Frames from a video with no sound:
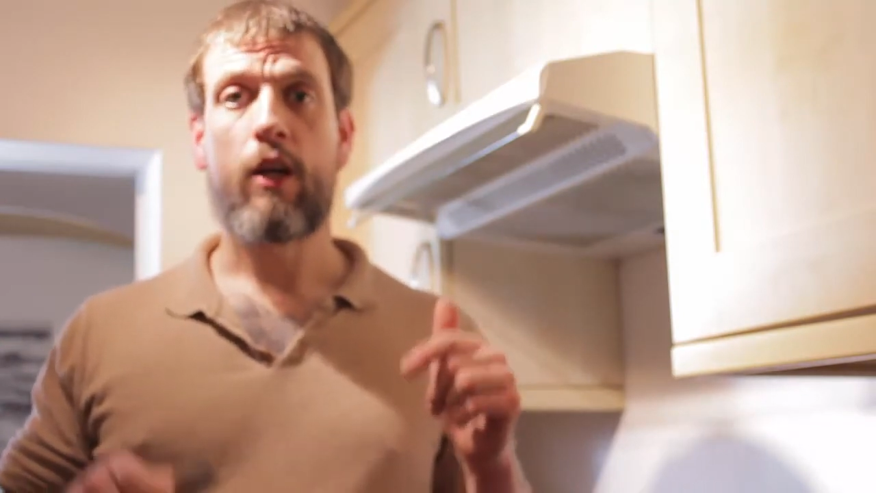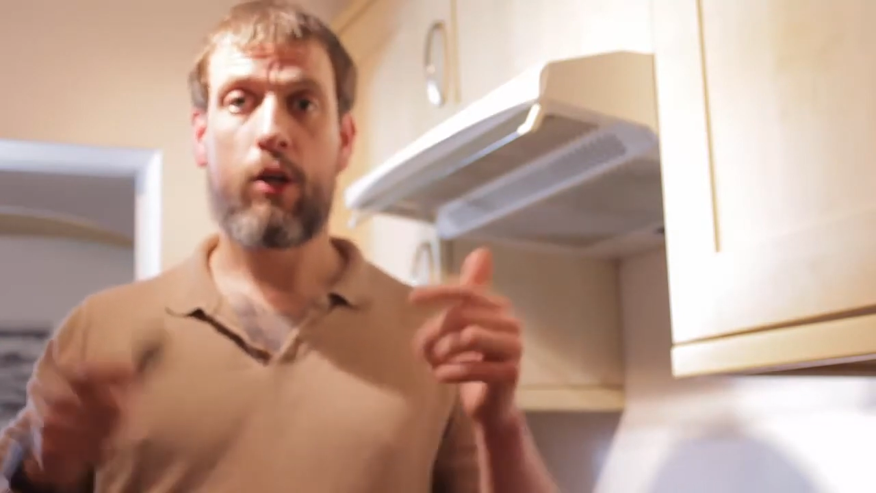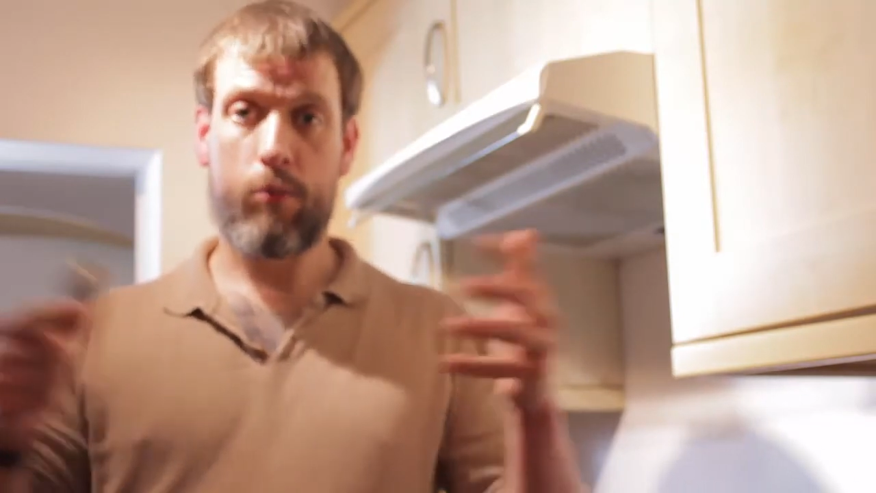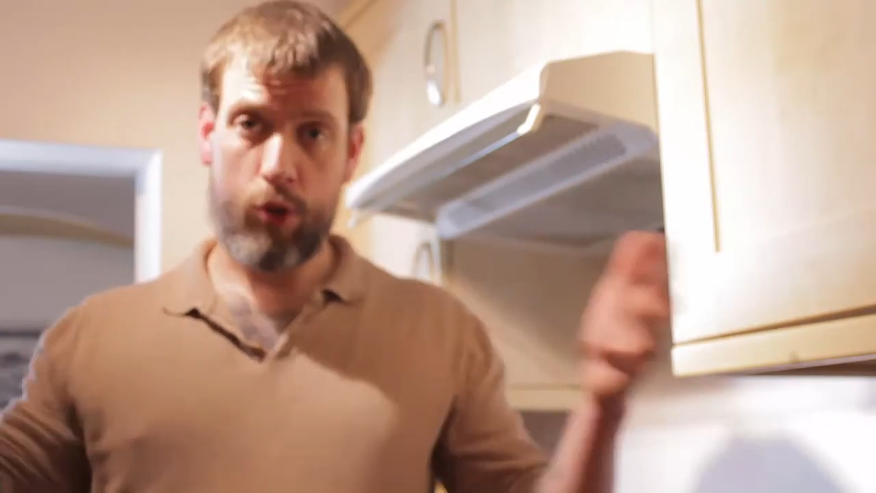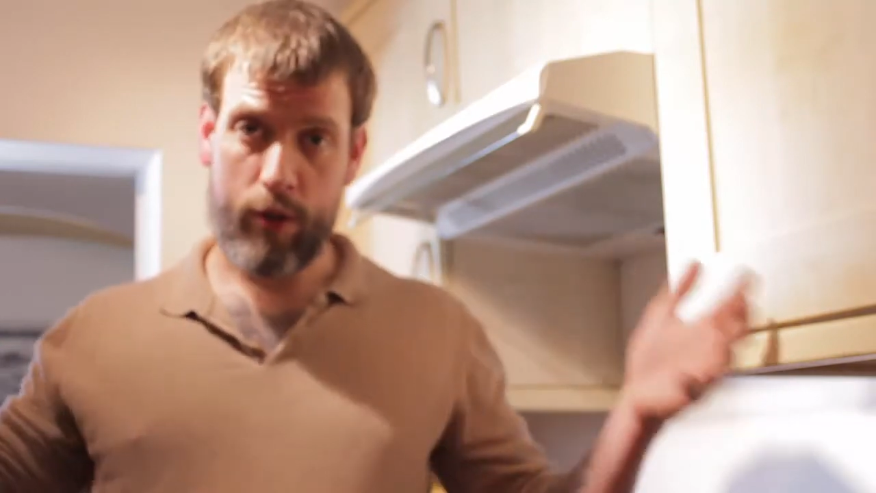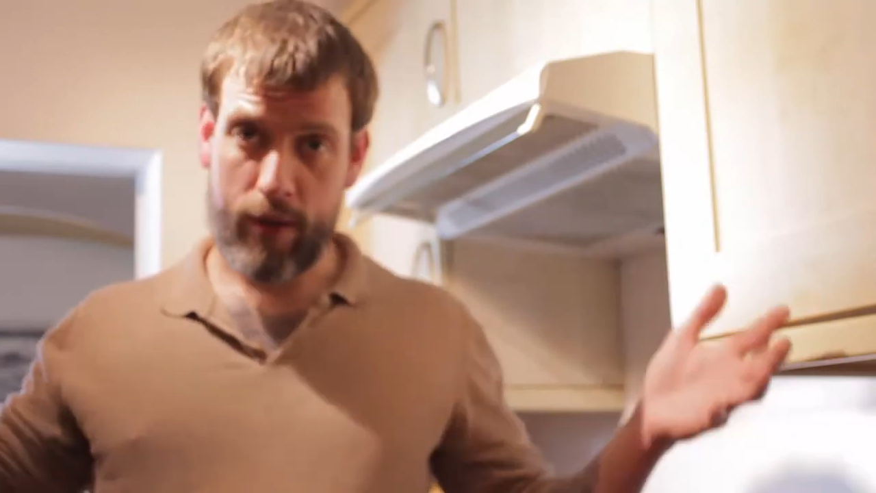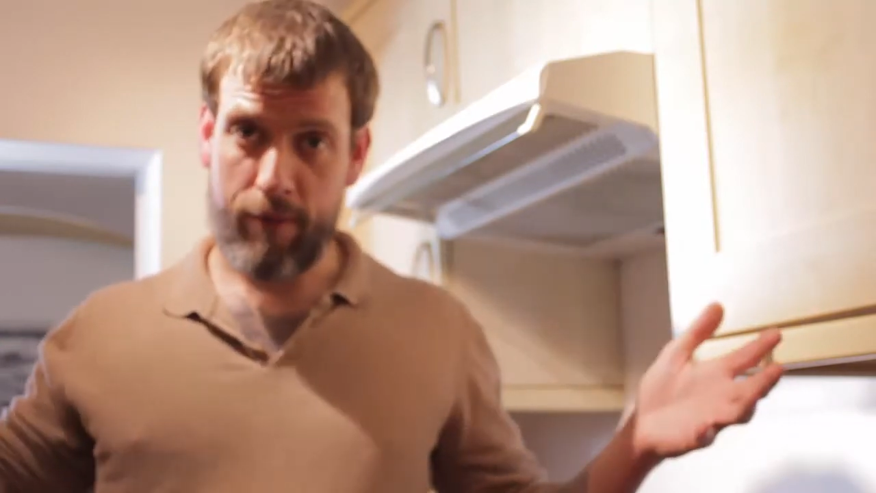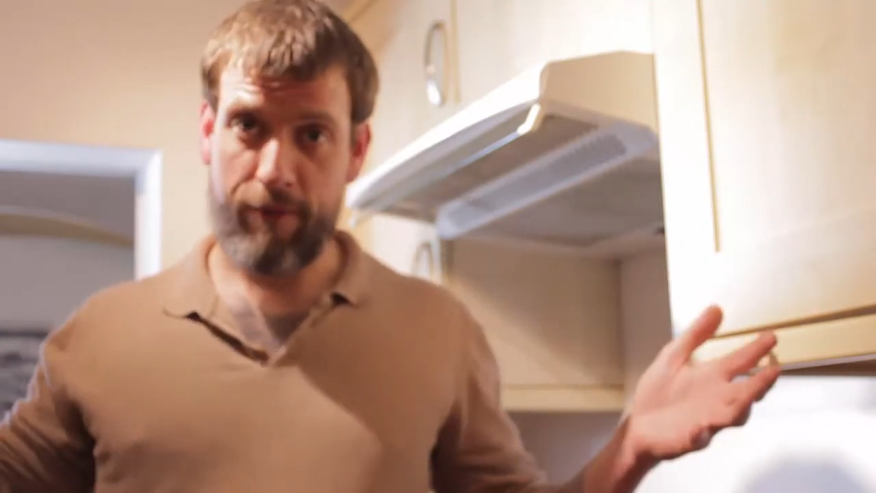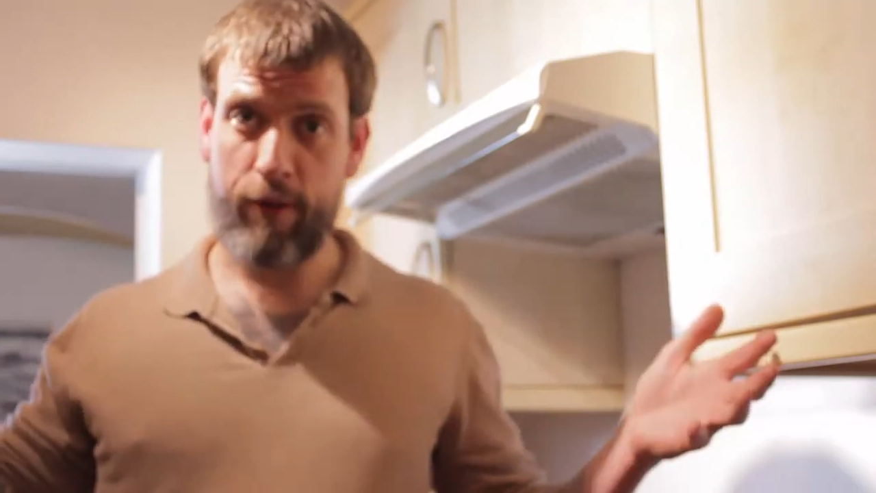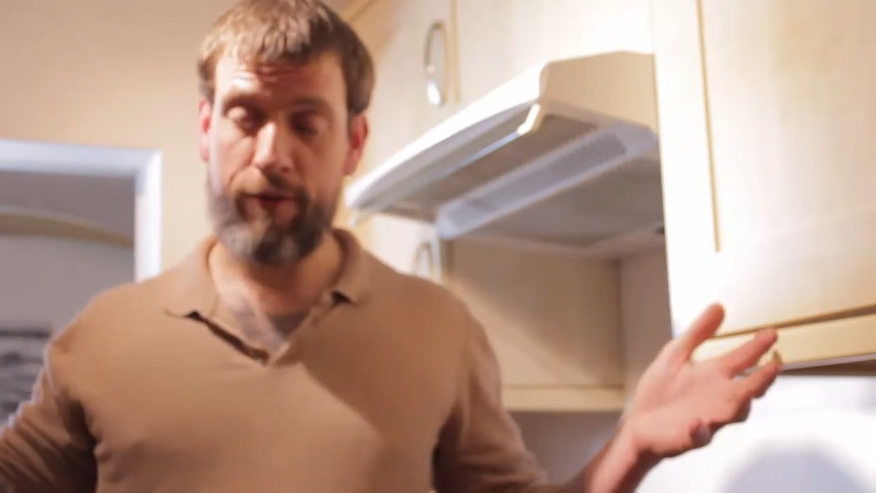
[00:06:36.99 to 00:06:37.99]
Come join
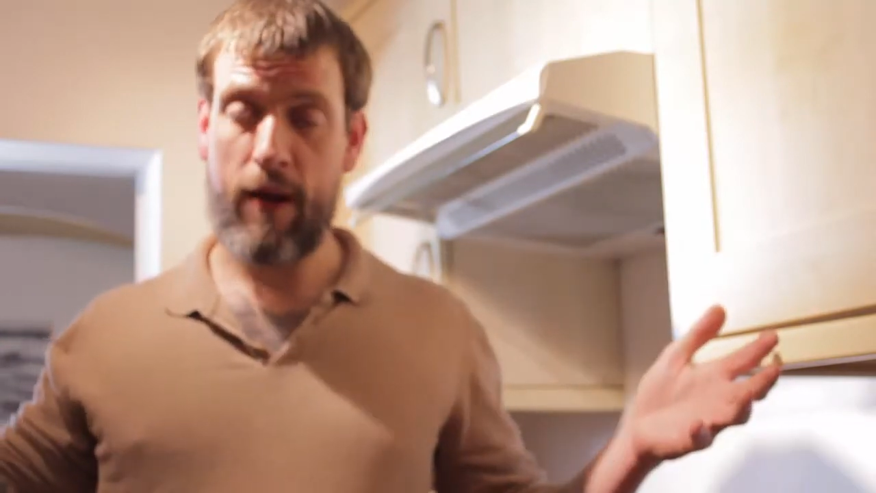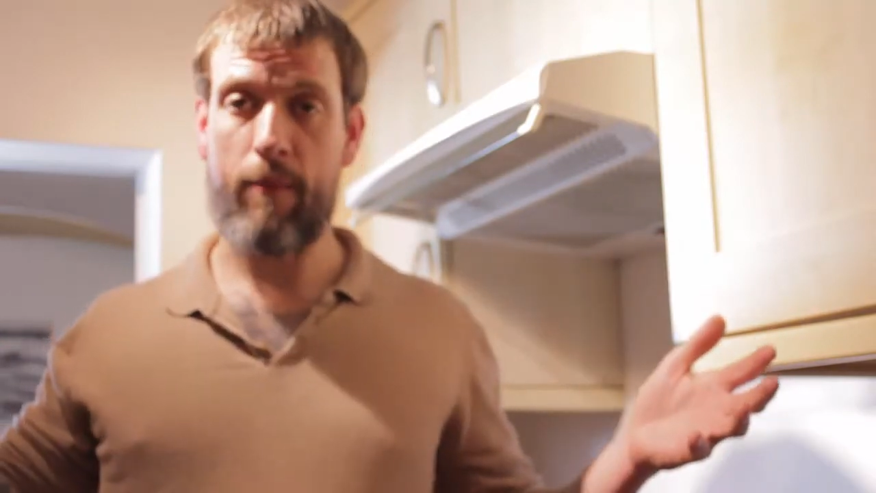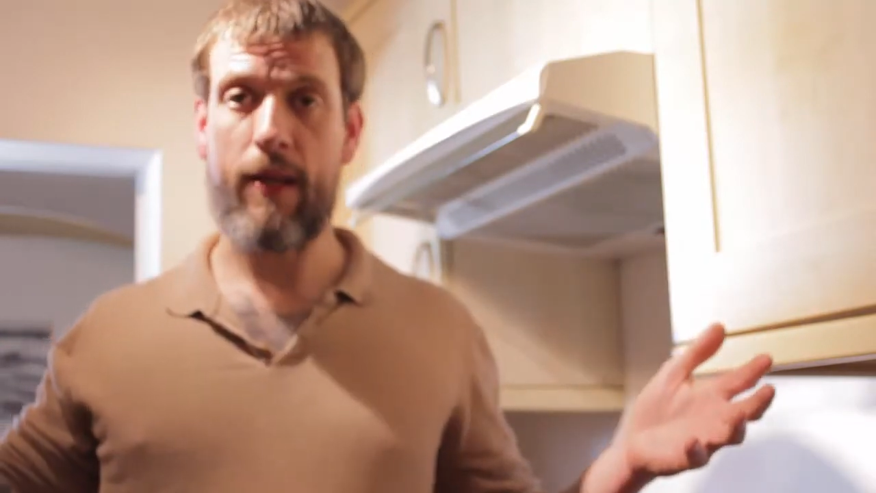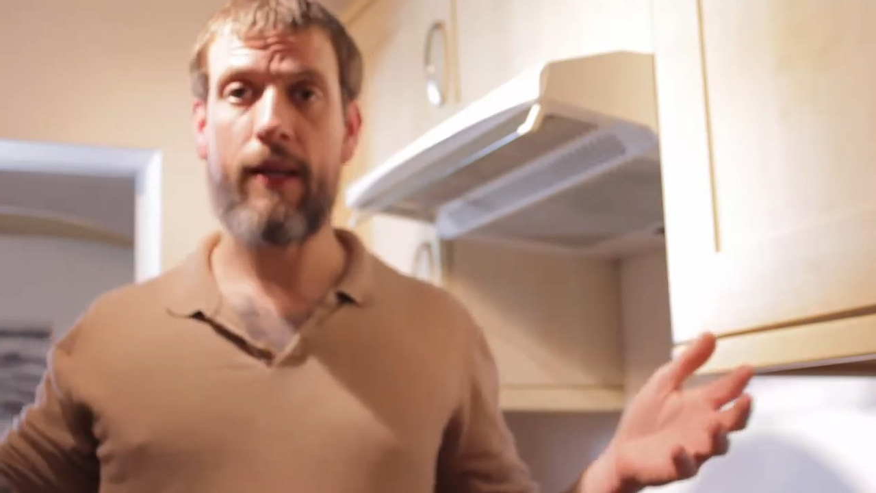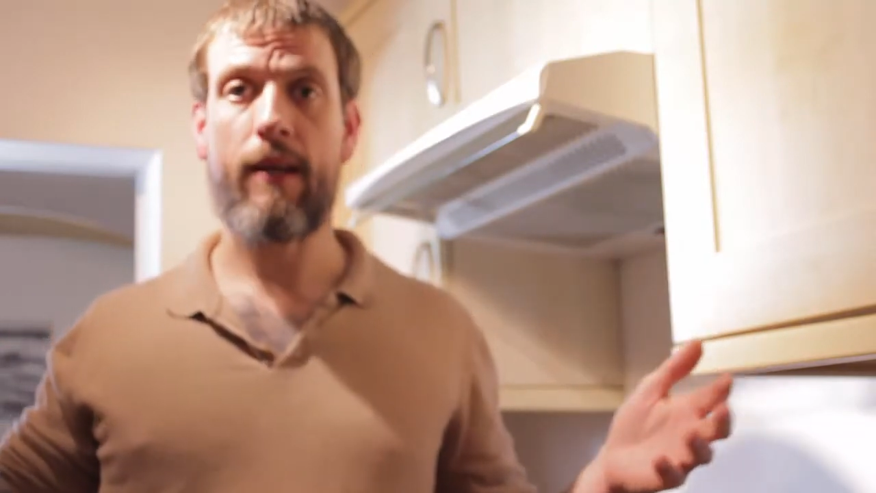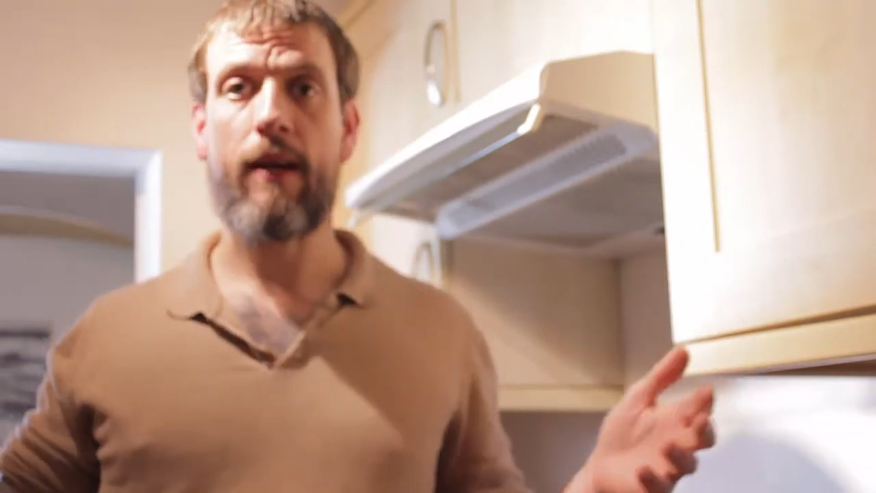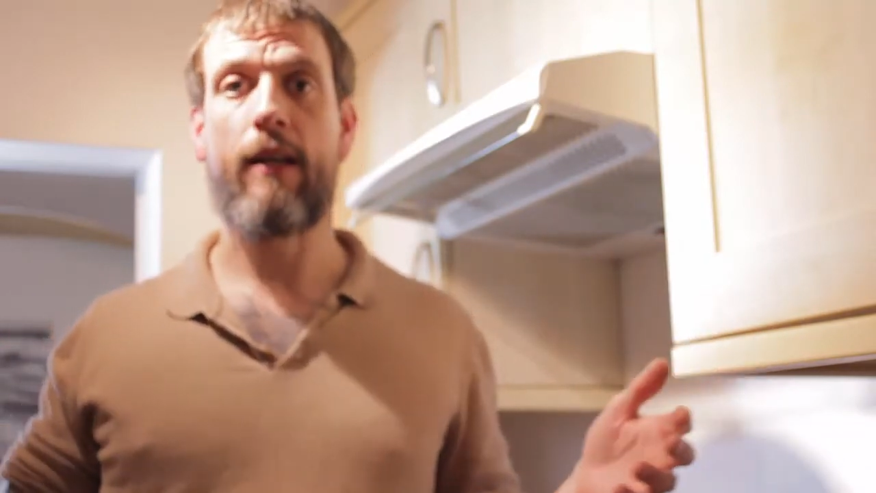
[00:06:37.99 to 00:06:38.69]
the food family,